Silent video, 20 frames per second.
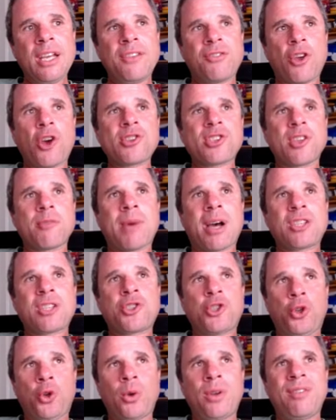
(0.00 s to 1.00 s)
those are my
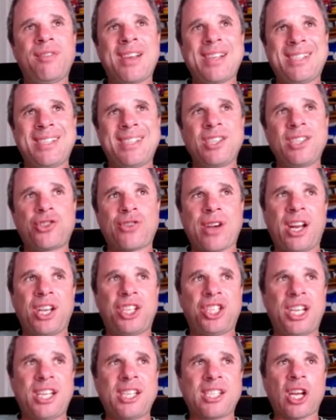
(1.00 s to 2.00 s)
two investing
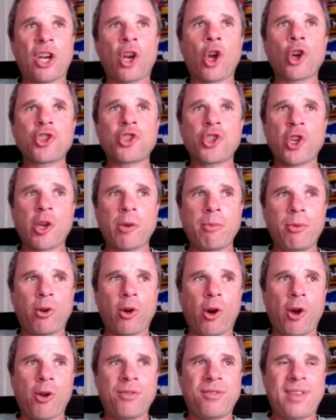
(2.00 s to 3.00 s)
strategies, a long-term
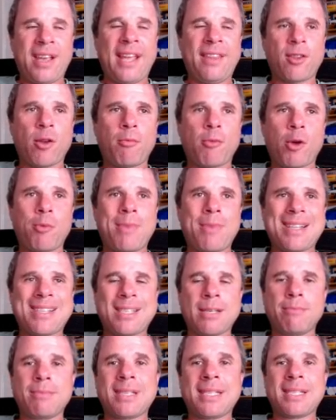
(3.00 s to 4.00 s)
growth and the
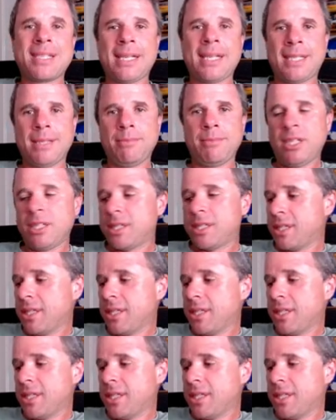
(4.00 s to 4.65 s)
momentum sentiment